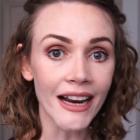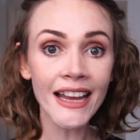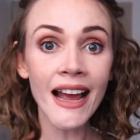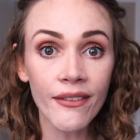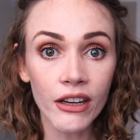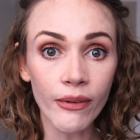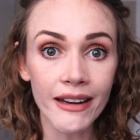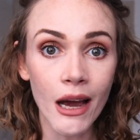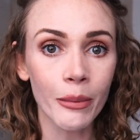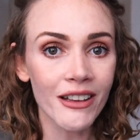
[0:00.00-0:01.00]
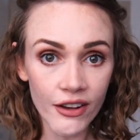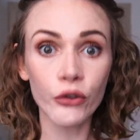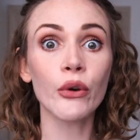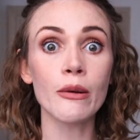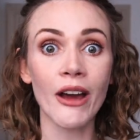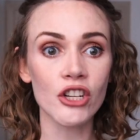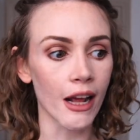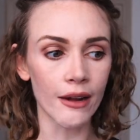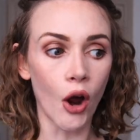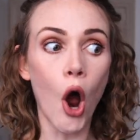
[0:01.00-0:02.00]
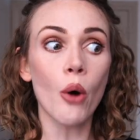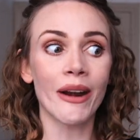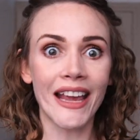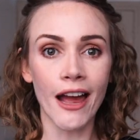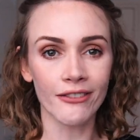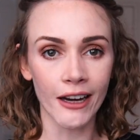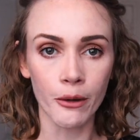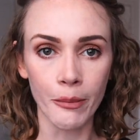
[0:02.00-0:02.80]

I can't have any right now because, as you can imagine, I have already caffeinated